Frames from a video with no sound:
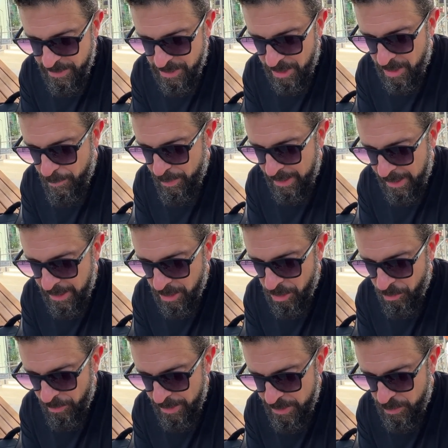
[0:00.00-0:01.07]
is going to be
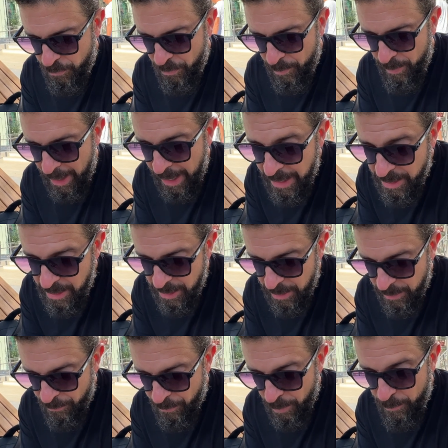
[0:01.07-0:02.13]
increased from
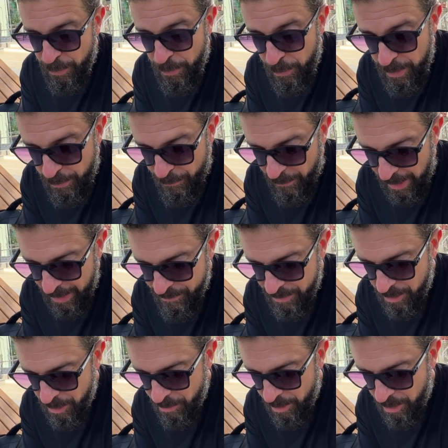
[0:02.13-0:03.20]
35
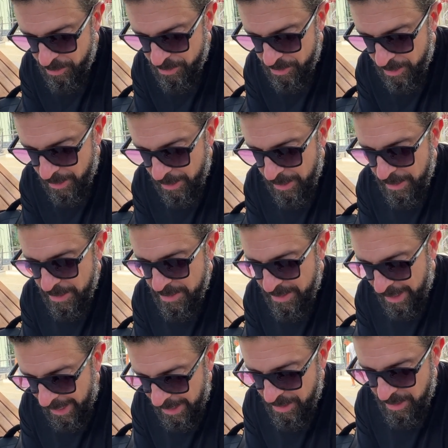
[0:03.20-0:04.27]
euros
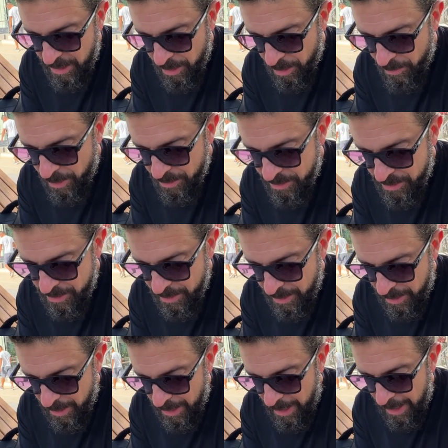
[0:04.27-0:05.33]
to 80 euros.
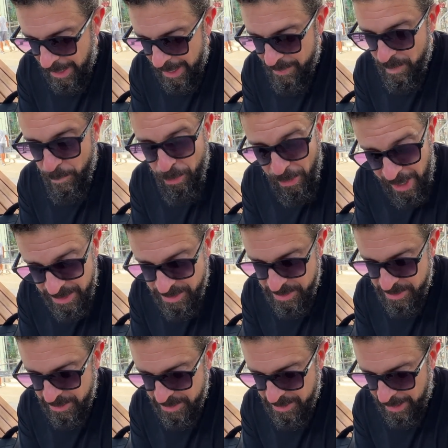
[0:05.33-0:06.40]
And the
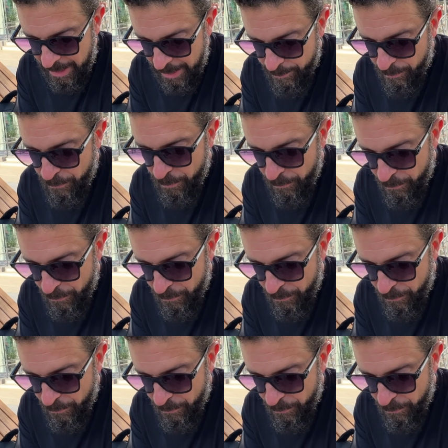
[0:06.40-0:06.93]
processing time for